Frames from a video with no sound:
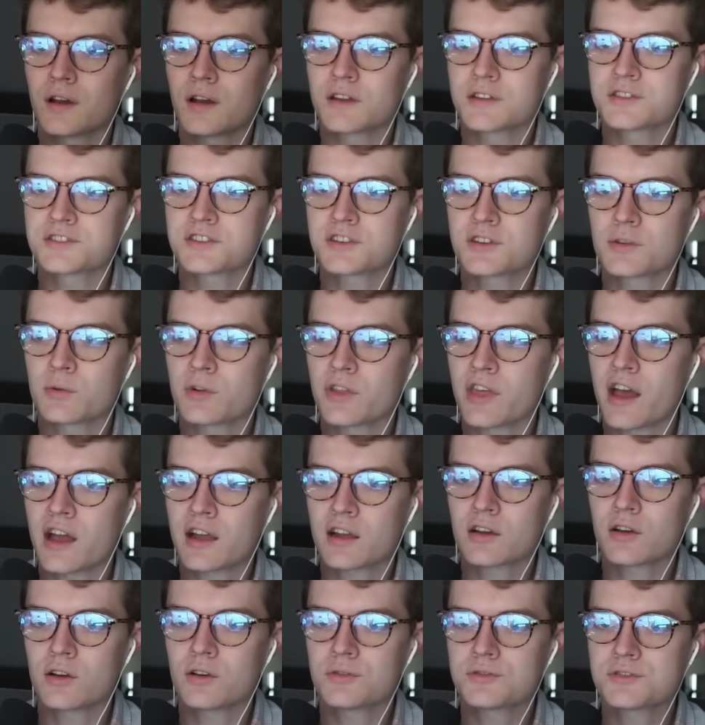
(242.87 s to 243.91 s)
and see where
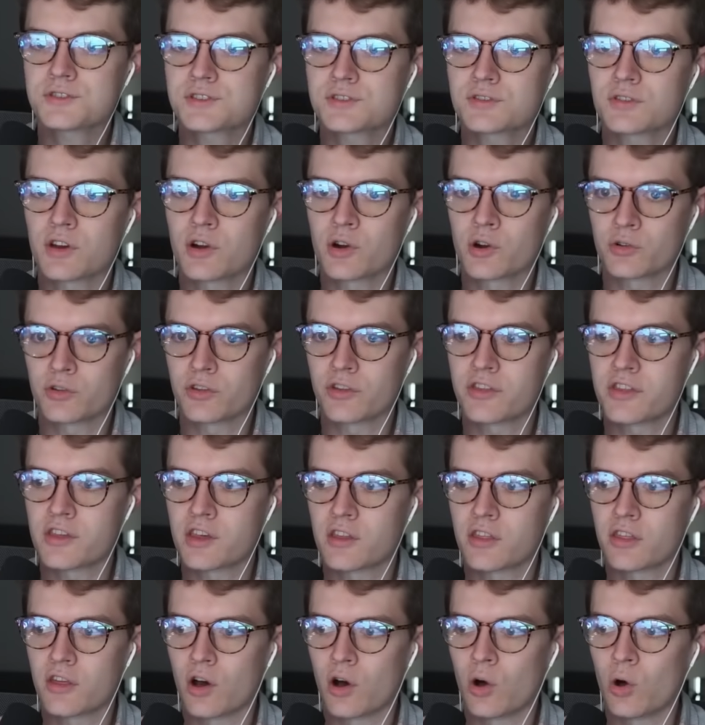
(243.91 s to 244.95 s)
that goes, or
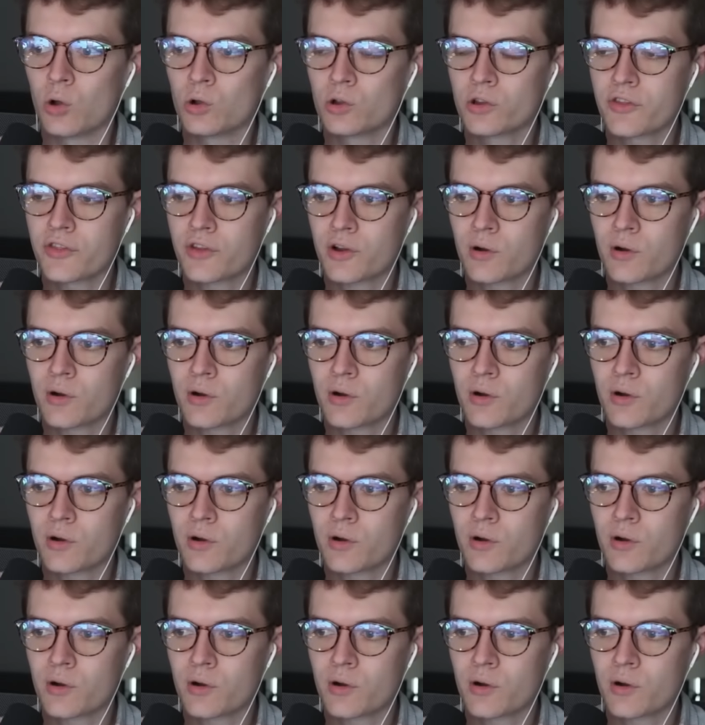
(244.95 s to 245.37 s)
the hole in the